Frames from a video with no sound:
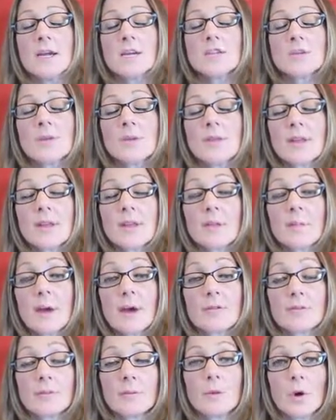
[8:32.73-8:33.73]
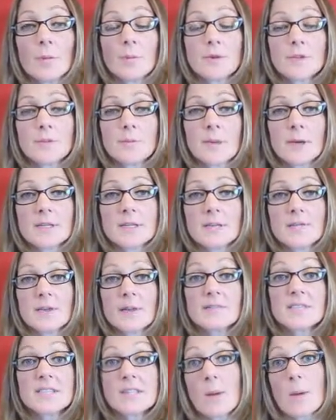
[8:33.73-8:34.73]
So think about, from your perspective,
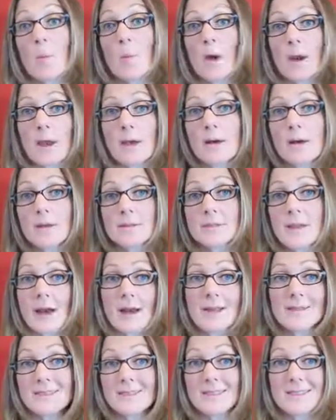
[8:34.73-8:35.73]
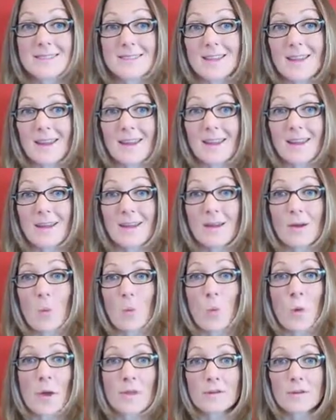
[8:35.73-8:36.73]
if someone else got to decide
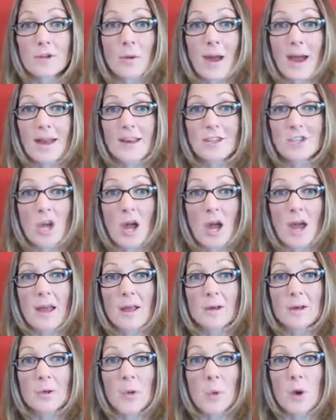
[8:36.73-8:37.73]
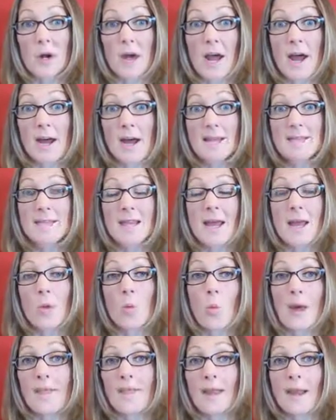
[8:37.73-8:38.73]
whether you had a child or not,
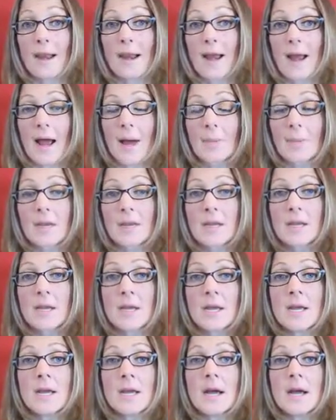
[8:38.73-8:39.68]
and when that happened,